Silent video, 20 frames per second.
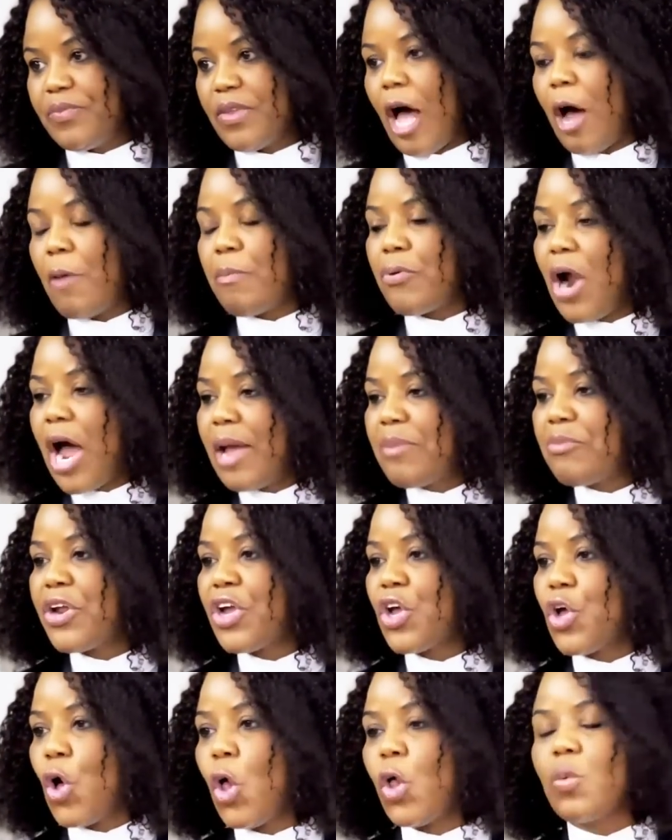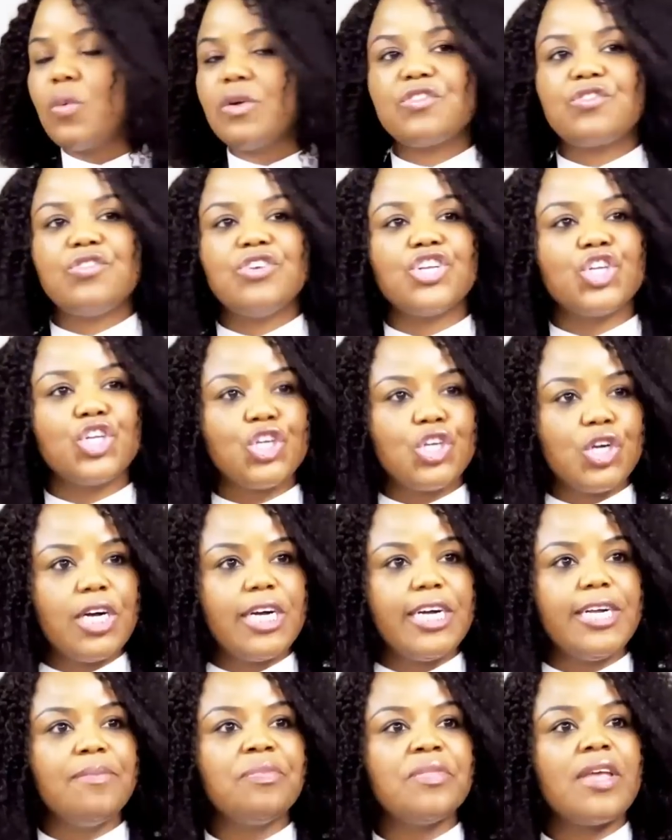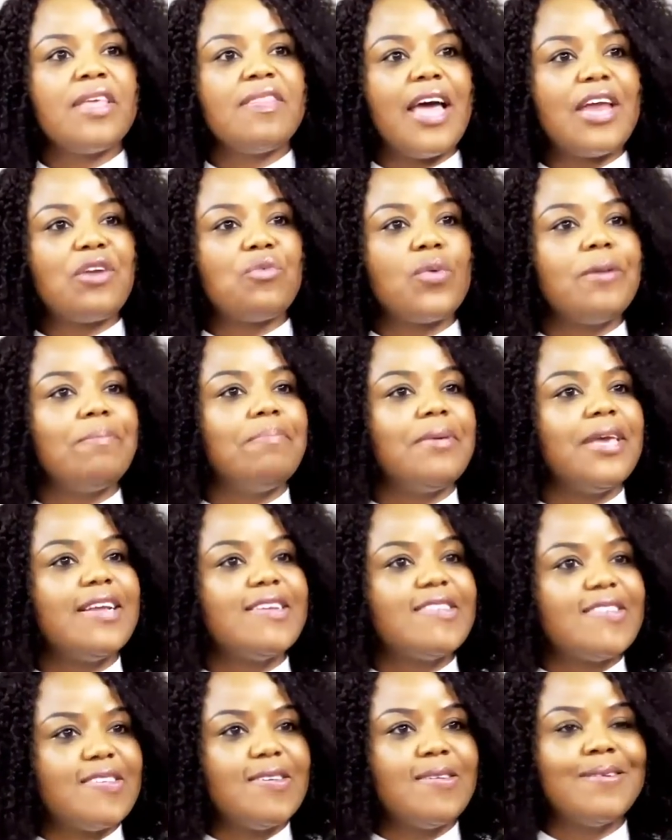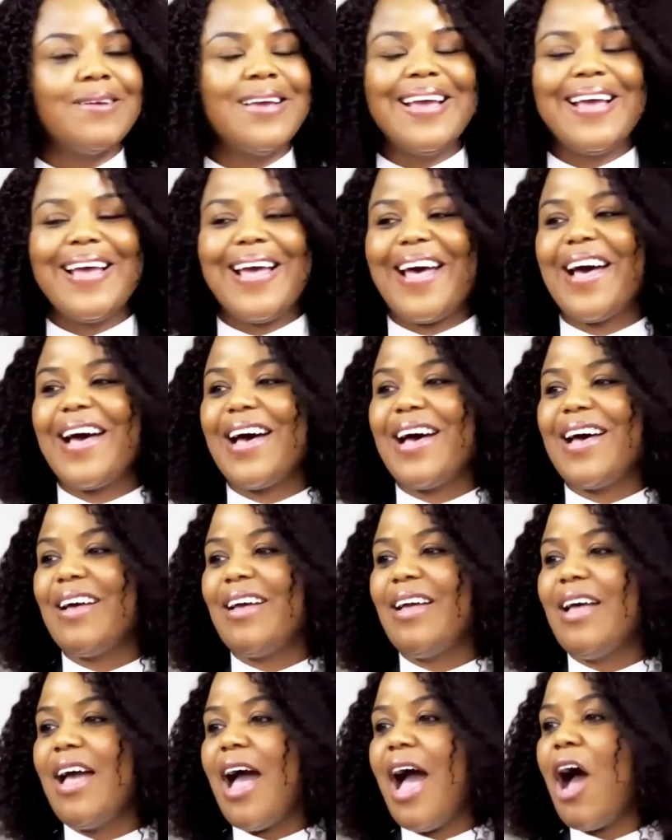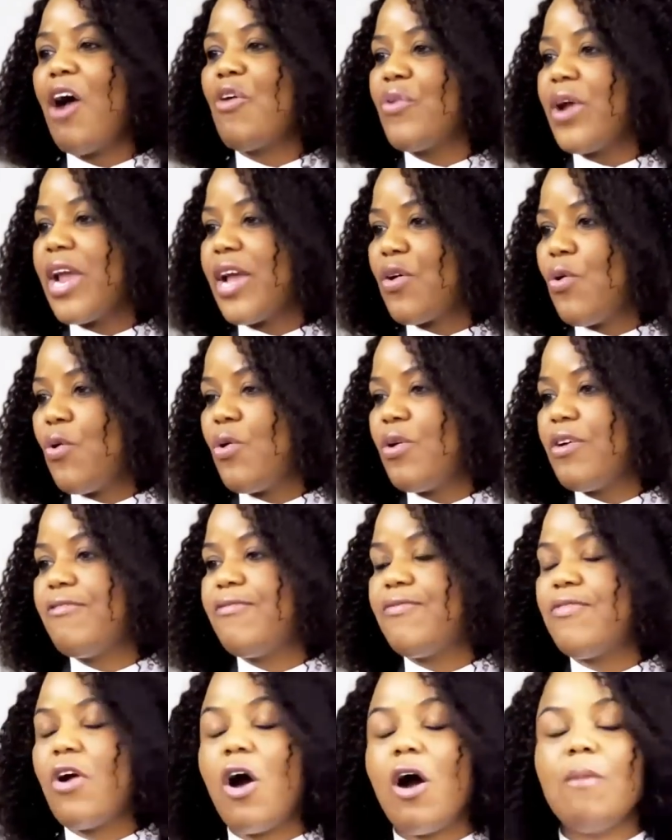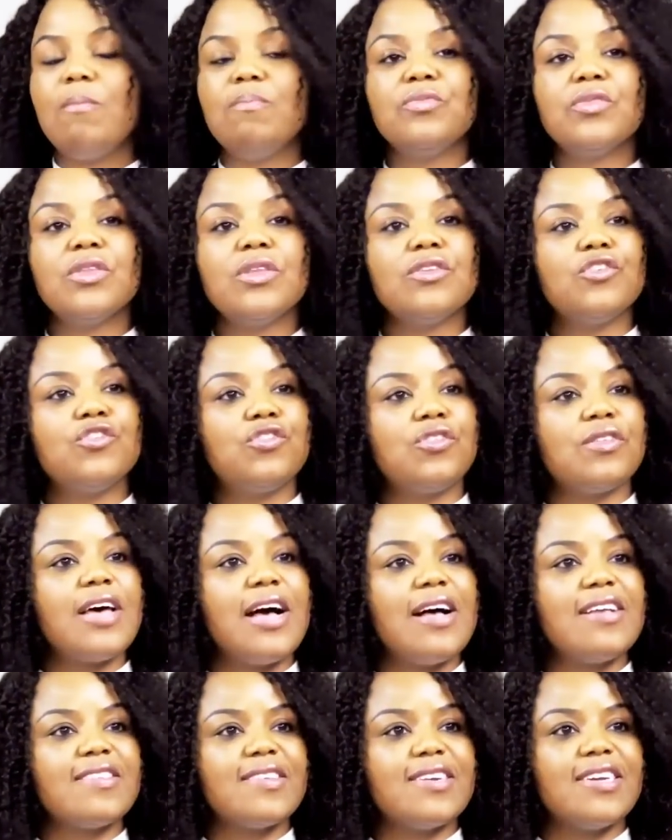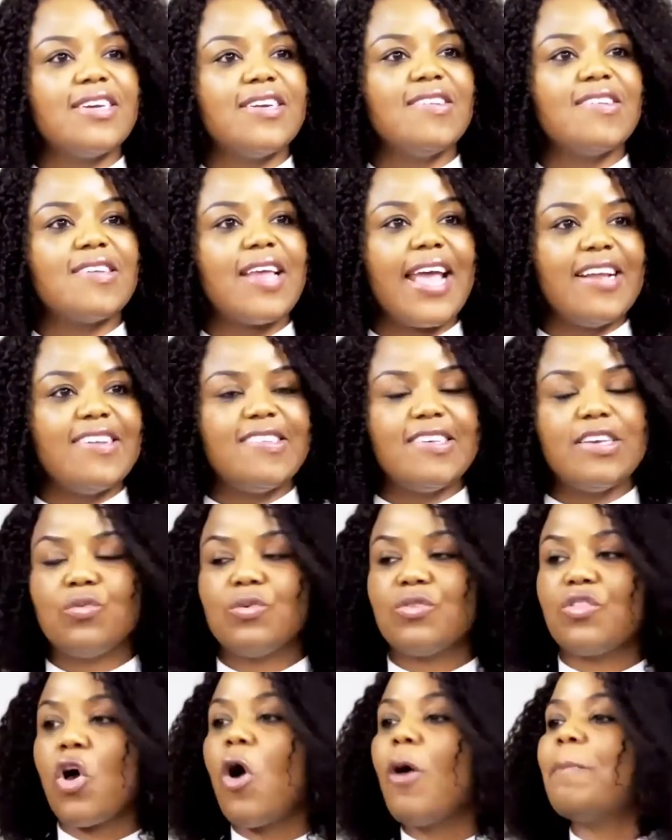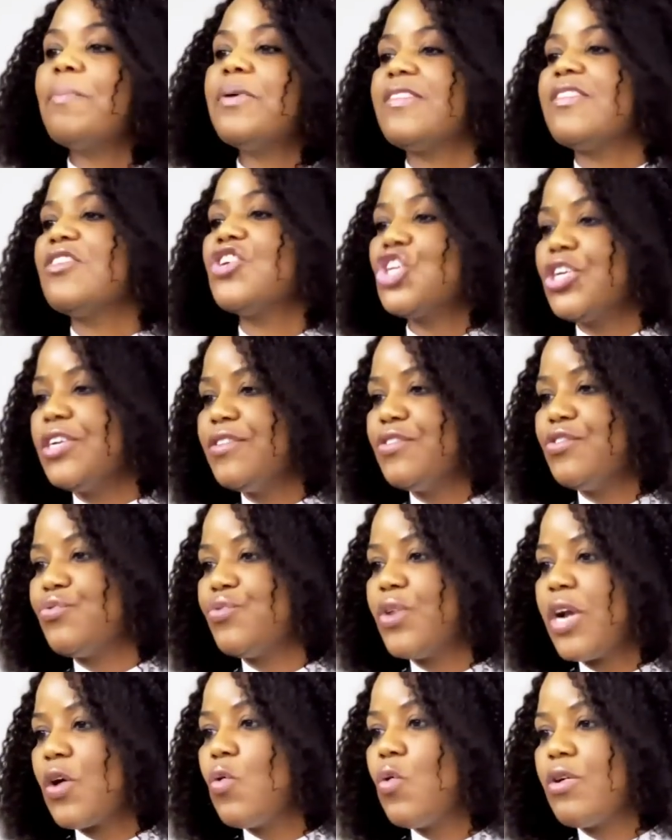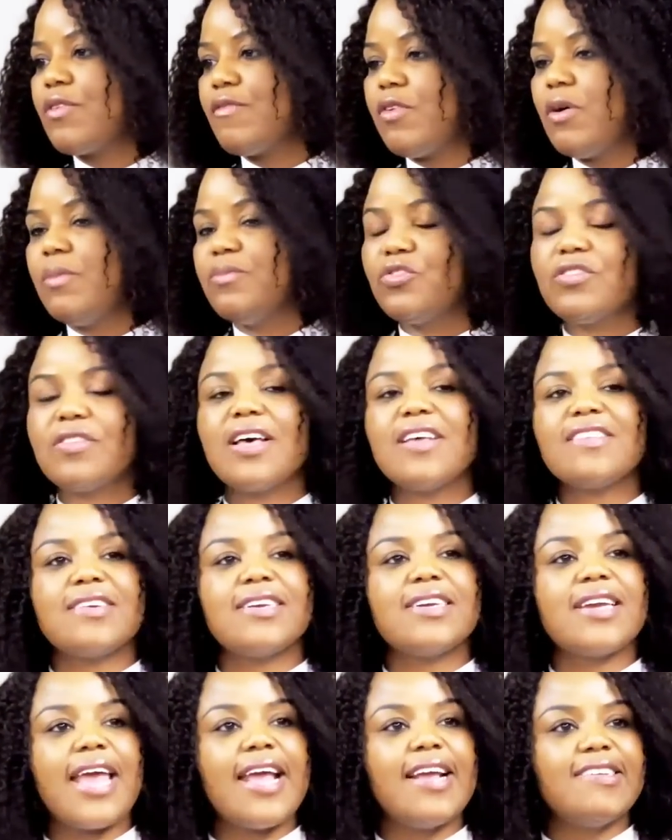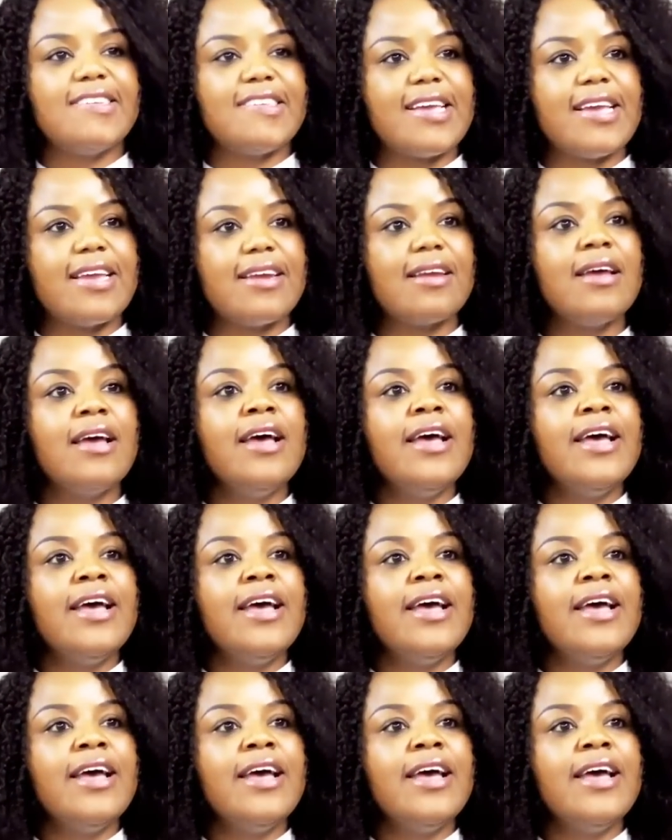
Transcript: our primary goal, was to ensure that we beat our record from 2018, or the opposition's record from 2018.